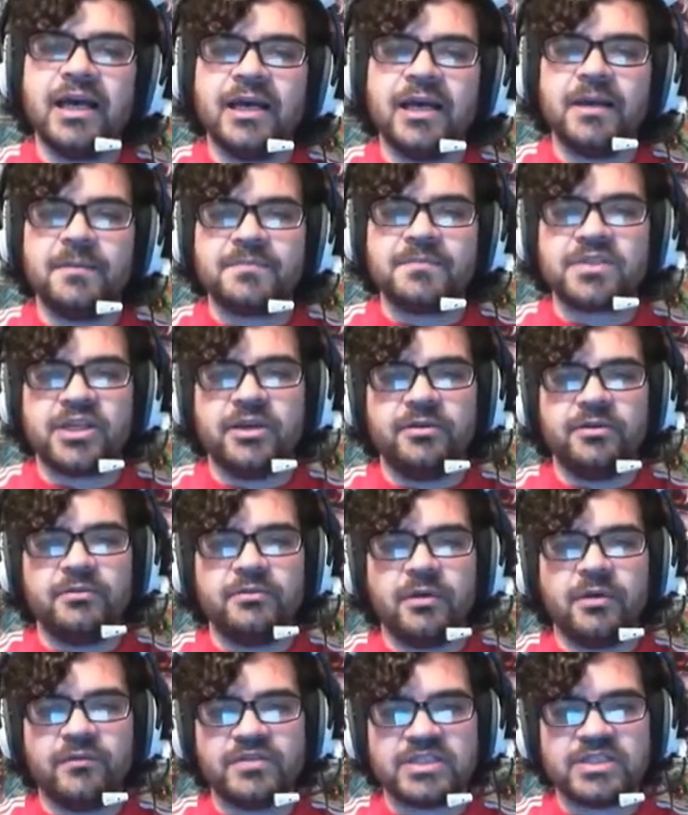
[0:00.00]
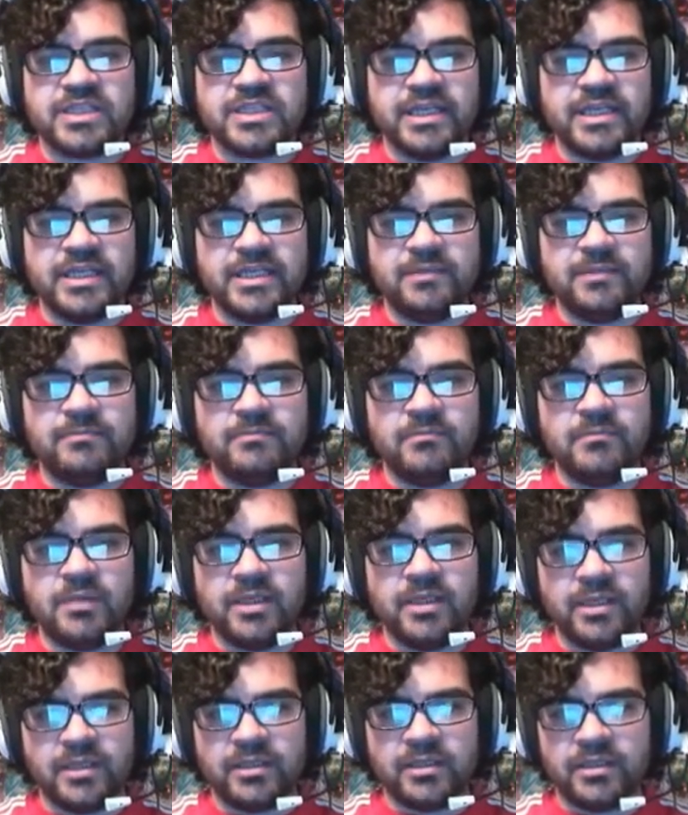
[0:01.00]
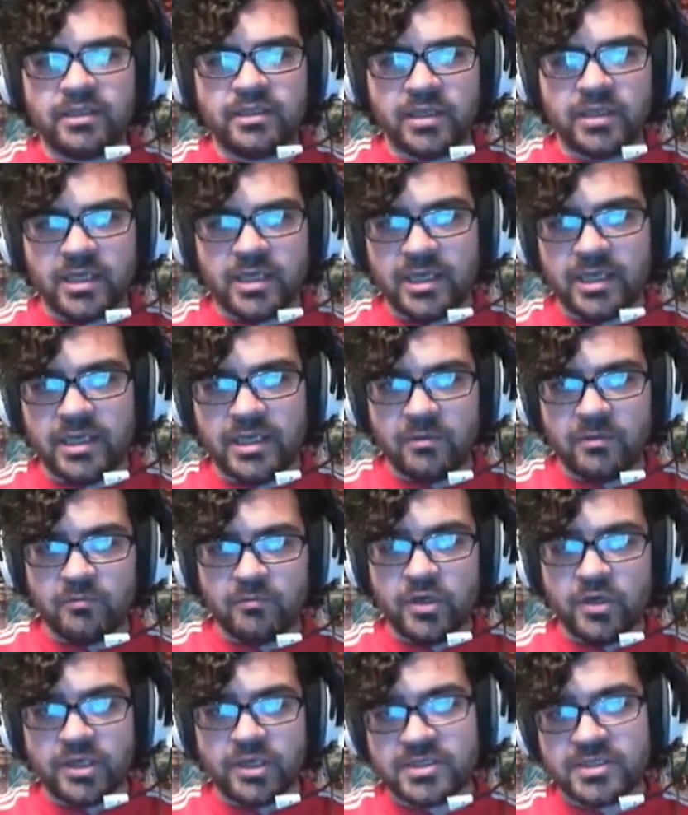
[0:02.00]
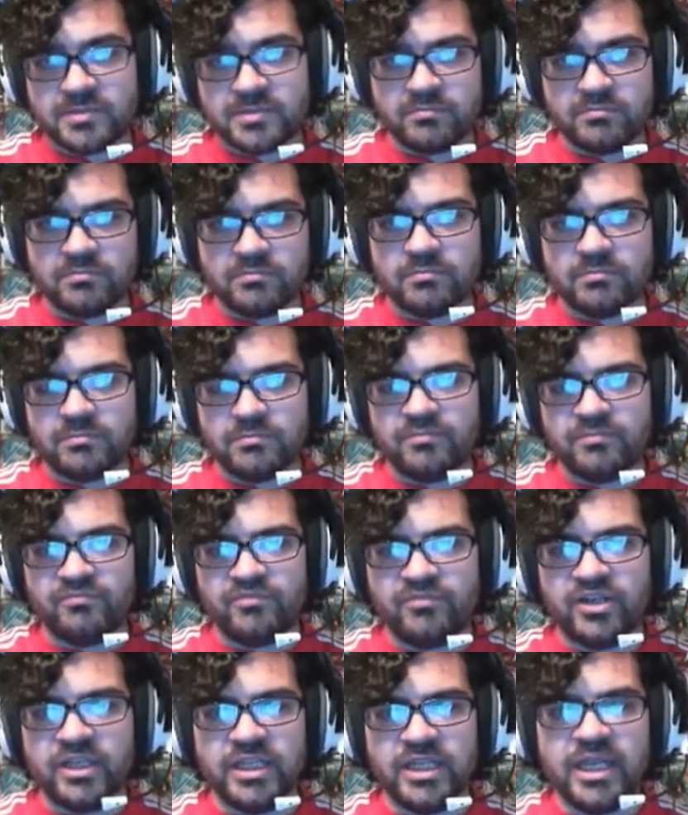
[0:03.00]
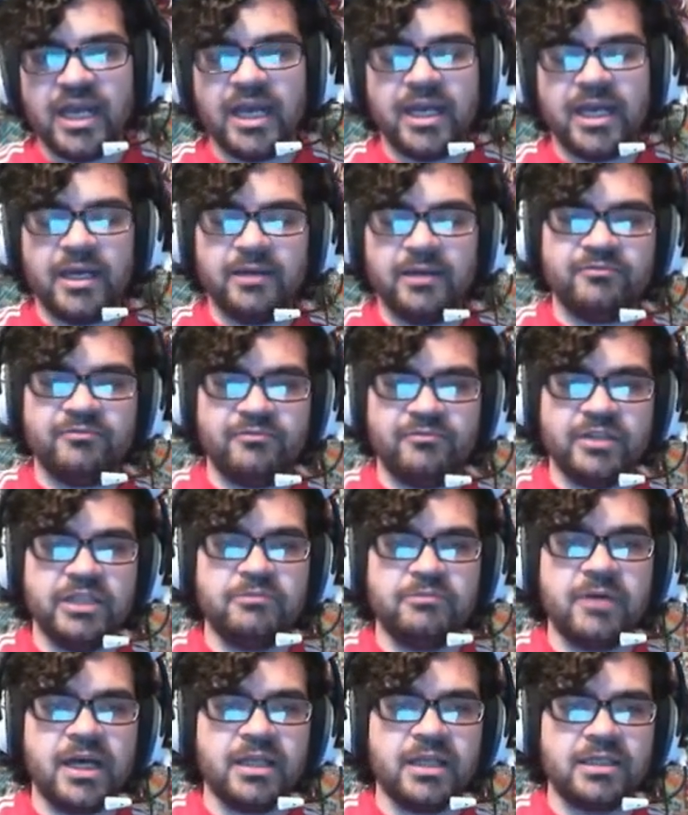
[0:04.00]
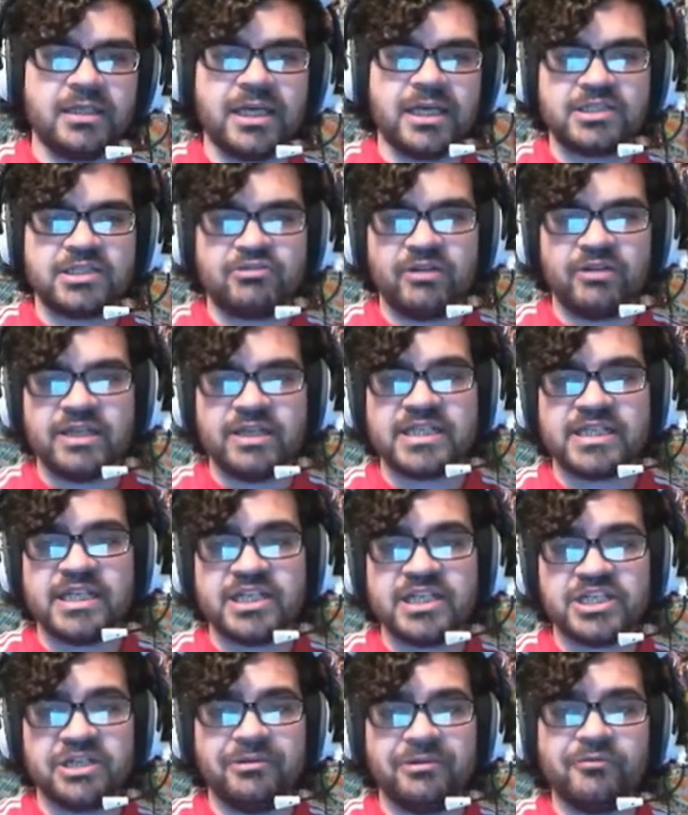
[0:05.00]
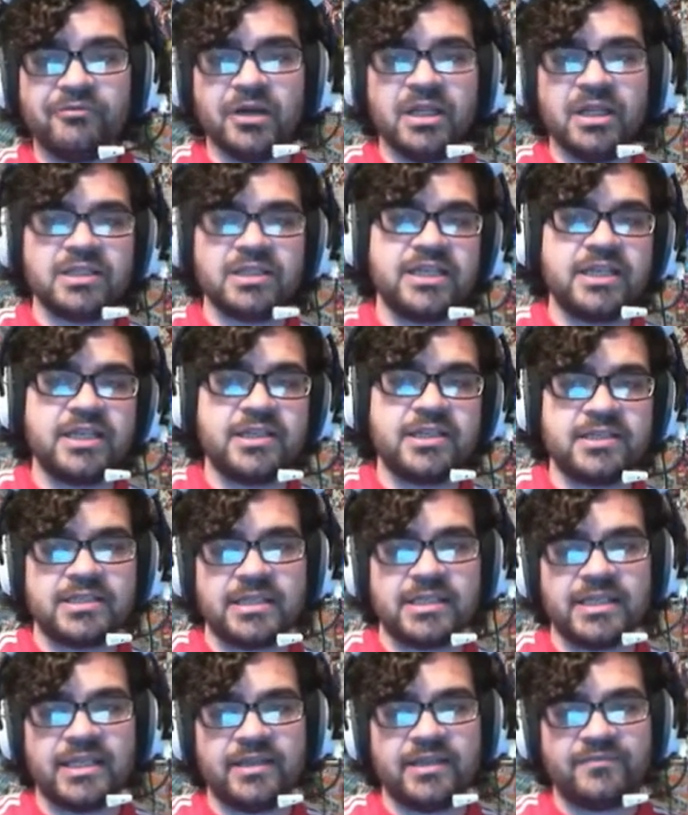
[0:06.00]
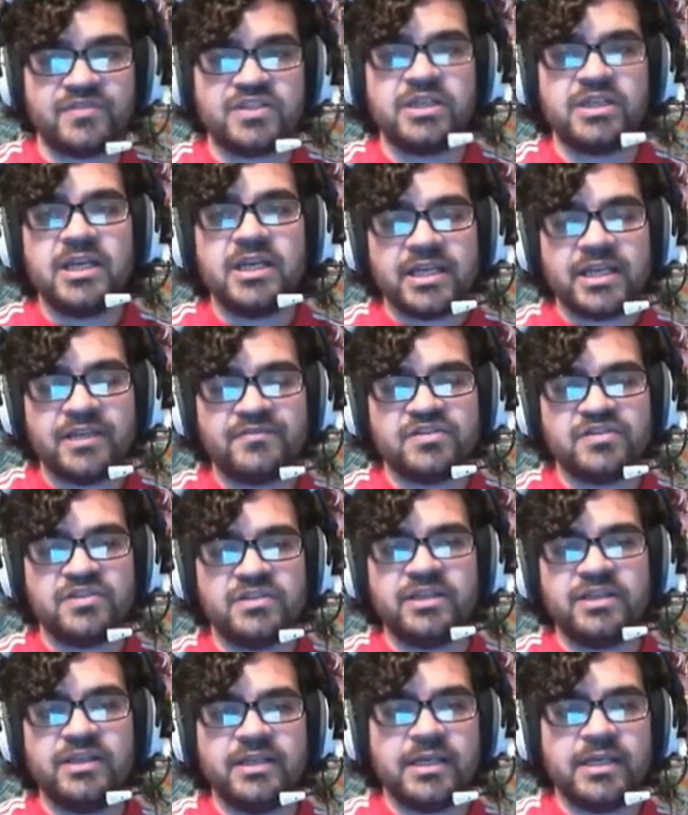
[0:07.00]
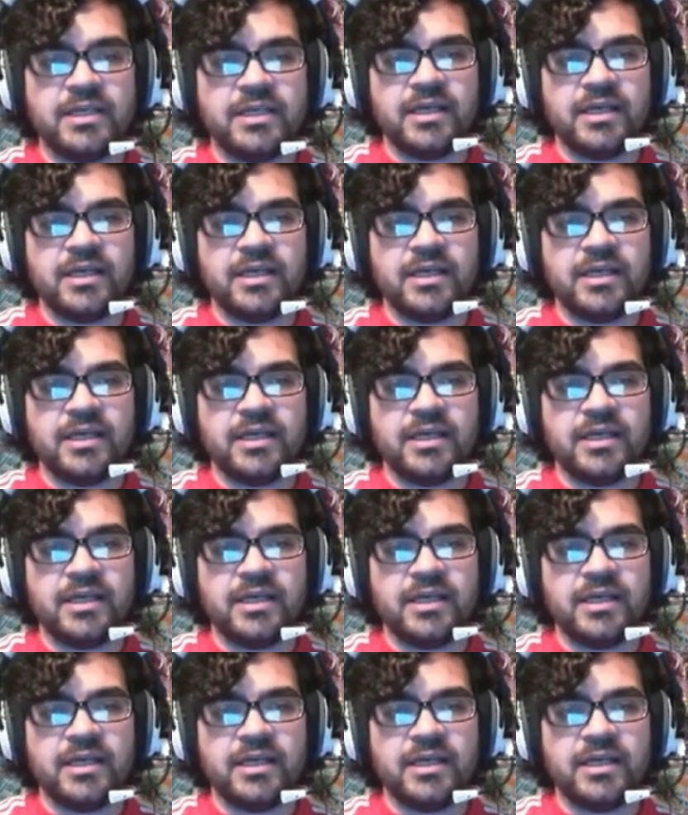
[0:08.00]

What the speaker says: So obviously works really well and has great synergy with Welder, because it gives you the